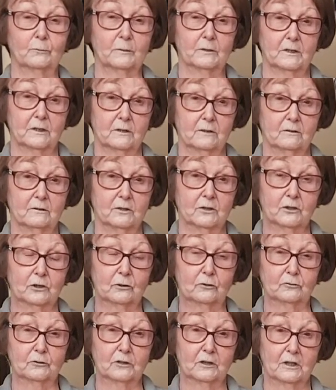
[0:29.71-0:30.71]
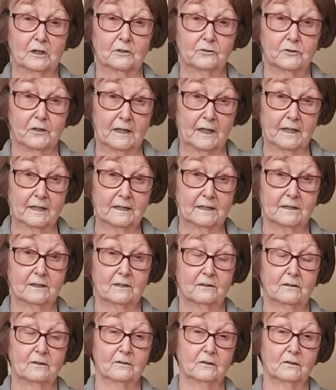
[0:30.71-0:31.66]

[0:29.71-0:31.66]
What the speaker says: with the children getting dressed,